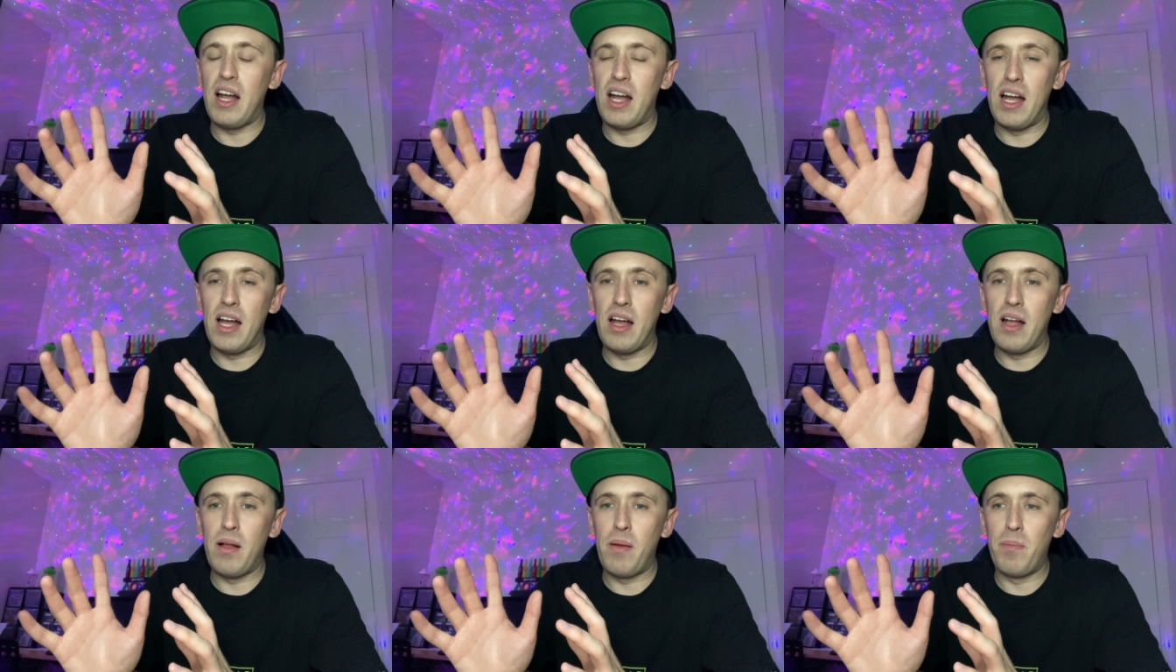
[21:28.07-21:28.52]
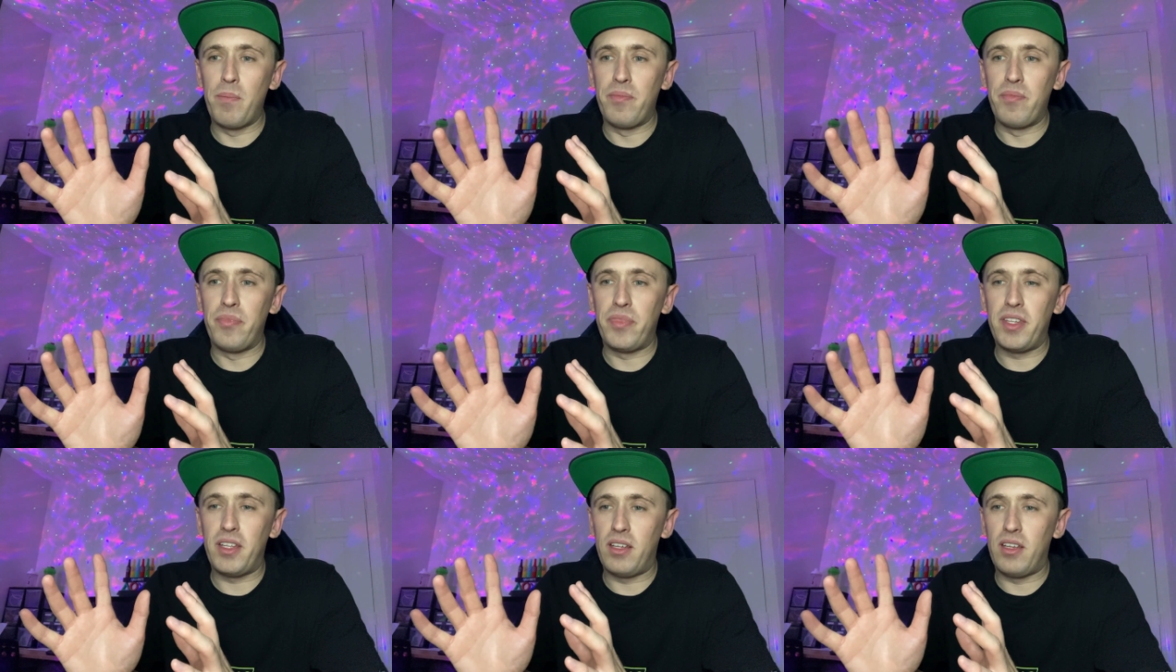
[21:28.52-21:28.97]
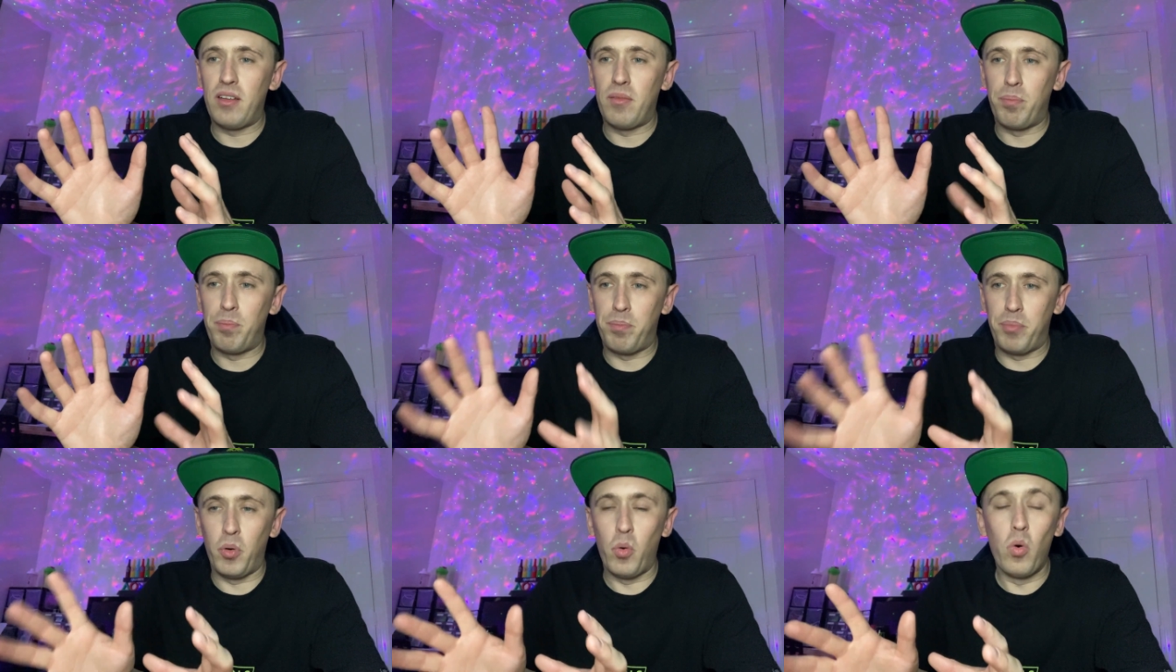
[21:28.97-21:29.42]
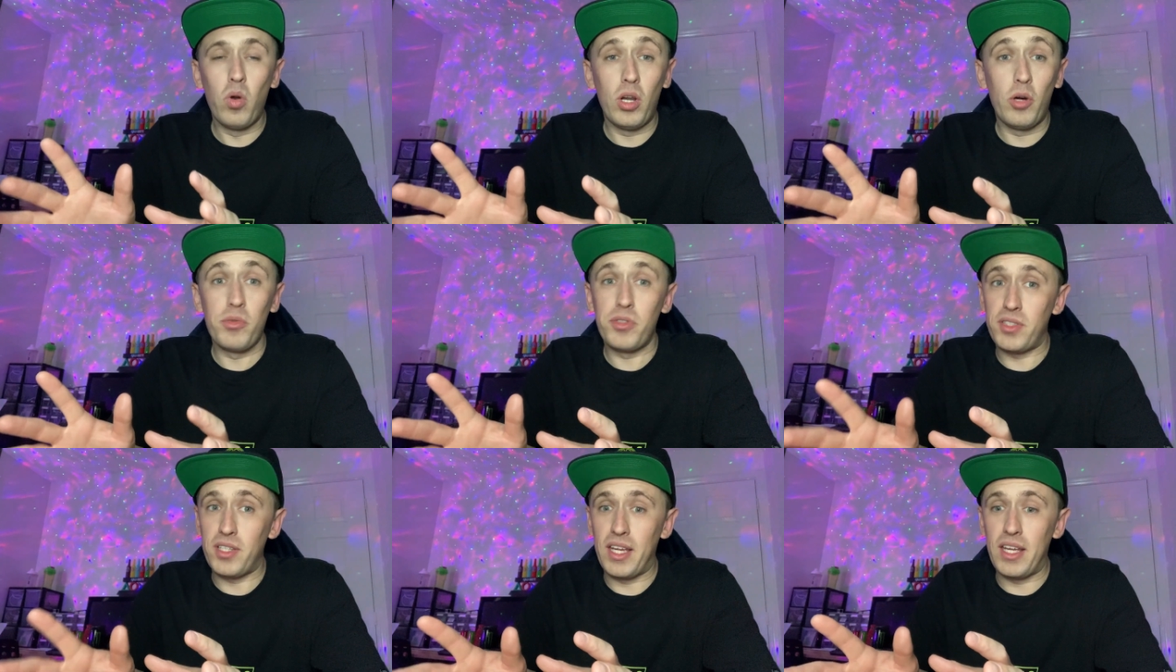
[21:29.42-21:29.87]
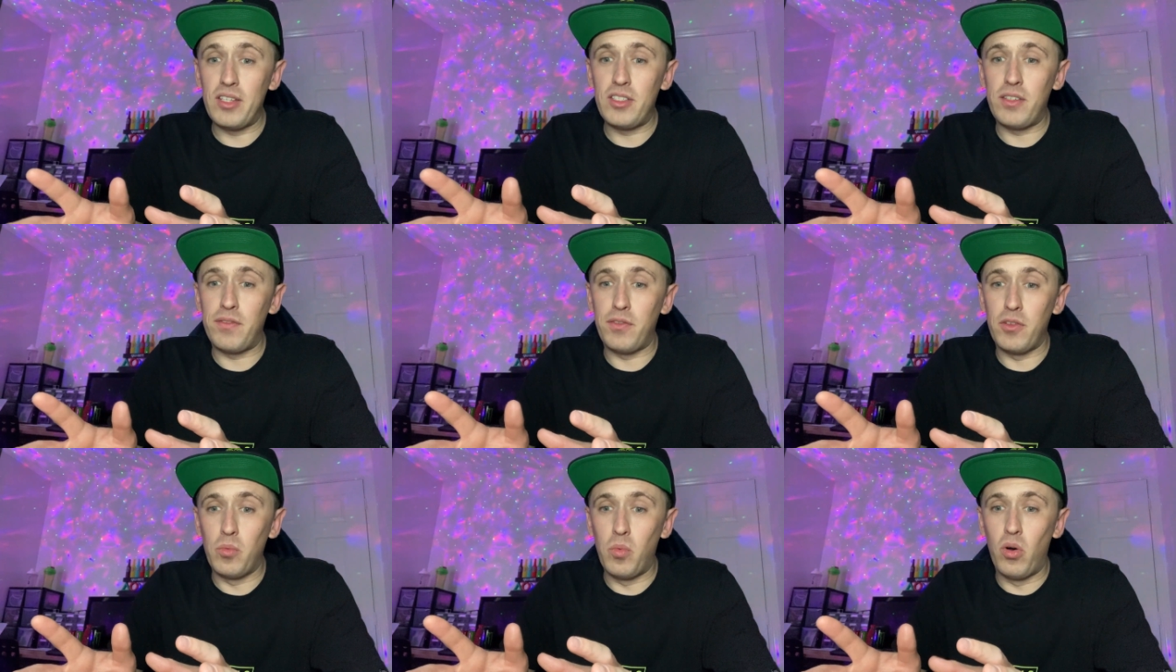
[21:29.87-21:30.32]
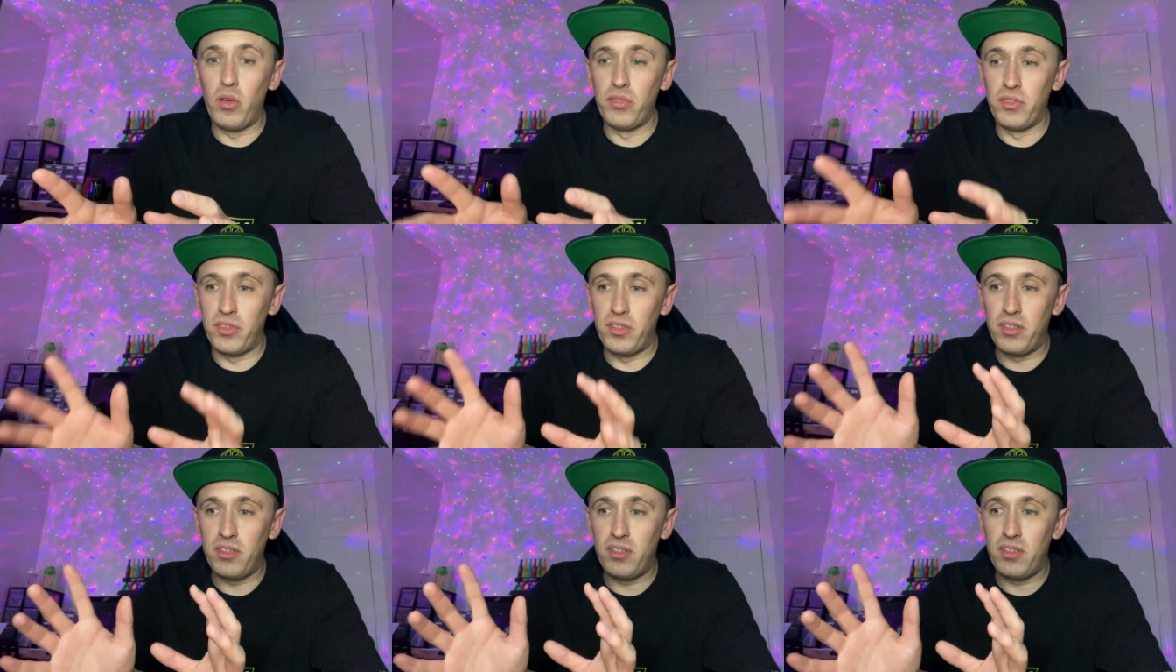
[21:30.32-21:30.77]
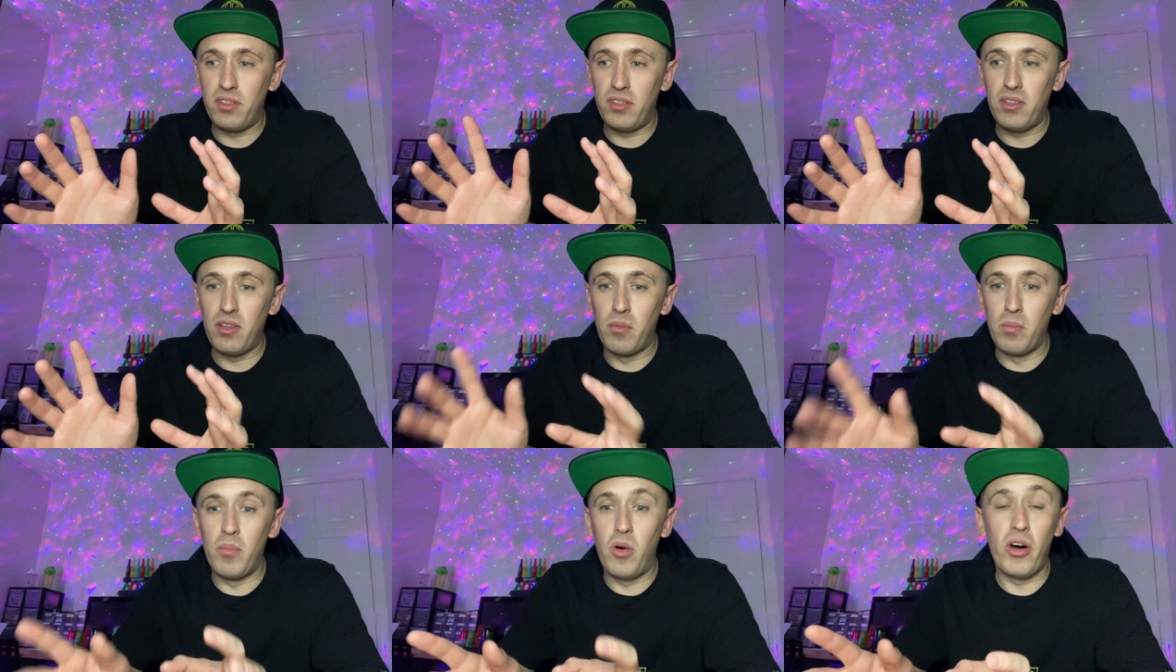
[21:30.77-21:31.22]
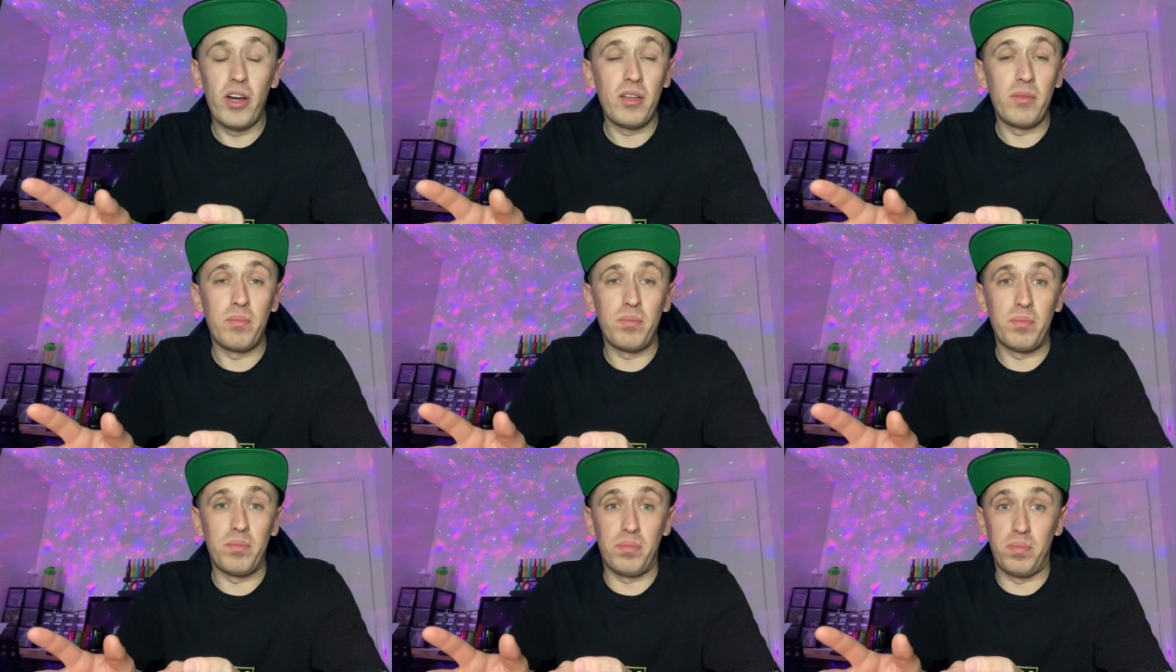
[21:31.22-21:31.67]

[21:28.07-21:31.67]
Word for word: Um, all I'll say is if you want my